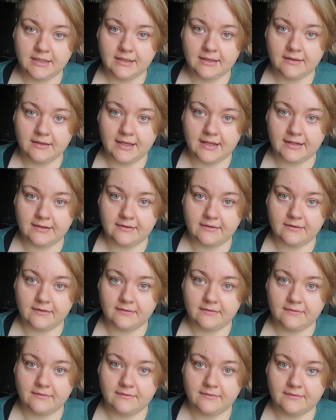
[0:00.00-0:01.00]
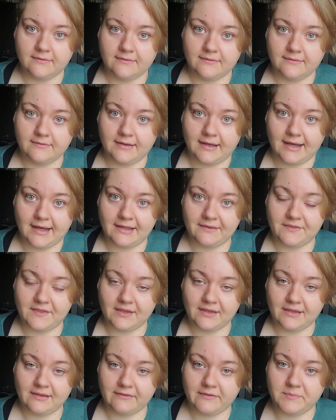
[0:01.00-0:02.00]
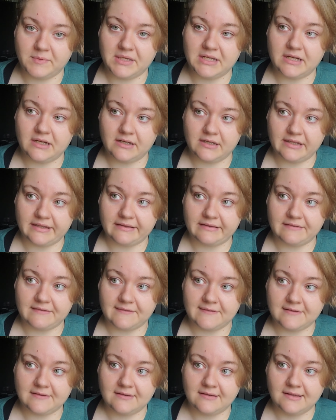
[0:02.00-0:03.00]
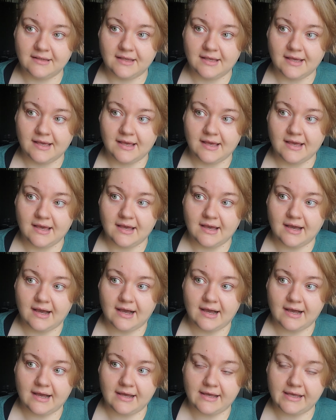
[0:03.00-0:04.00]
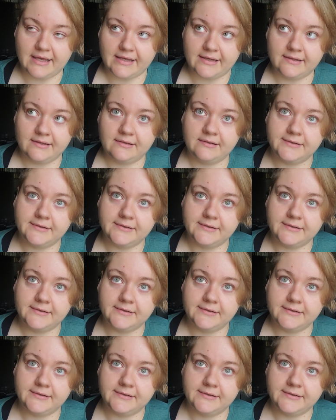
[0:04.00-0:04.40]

And I think it's because I